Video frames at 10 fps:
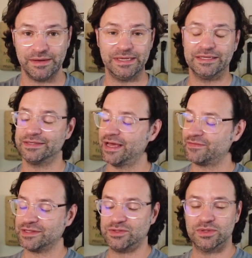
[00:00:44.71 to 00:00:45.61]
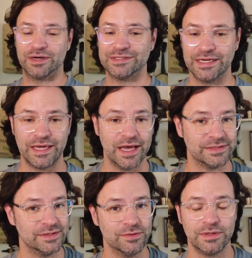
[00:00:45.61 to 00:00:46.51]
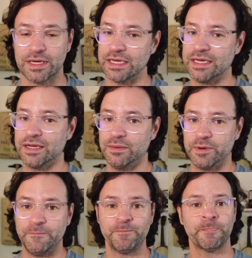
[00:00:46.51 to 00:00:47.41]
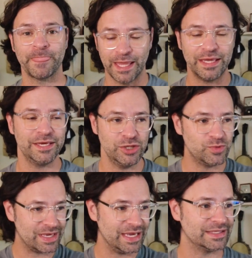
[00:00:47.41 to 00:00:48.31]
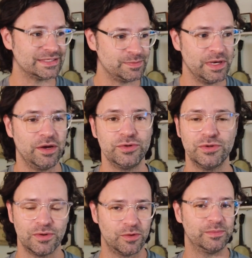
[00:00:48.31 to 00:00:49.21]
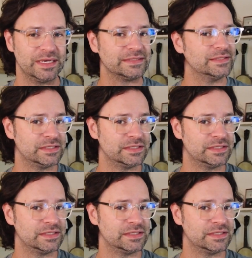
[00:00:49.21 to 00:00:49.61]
I mean, I've got 2 dogs and a cat, so look, I get it, but you can't smell your own mess.